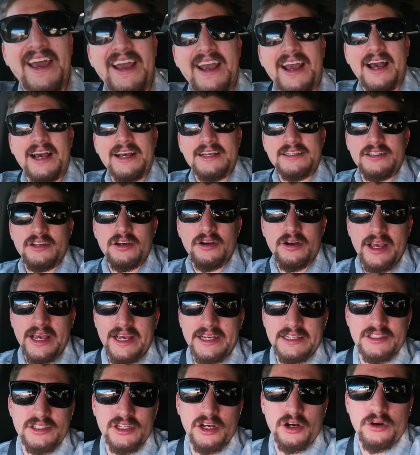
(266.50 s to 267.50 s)
hey guys
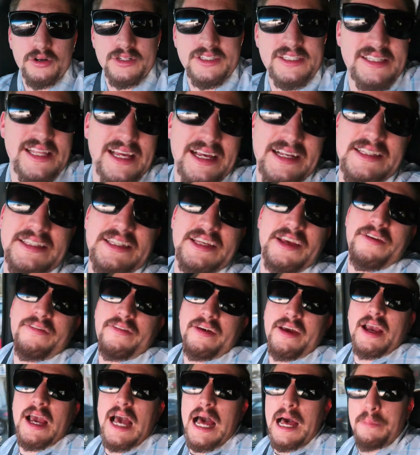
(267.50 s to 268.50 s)
okay so it's
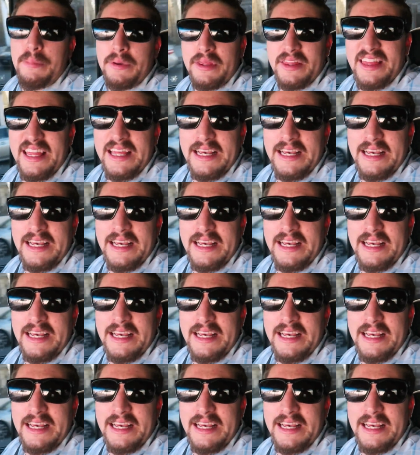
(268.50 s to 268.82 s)
thanksgiving happy, happy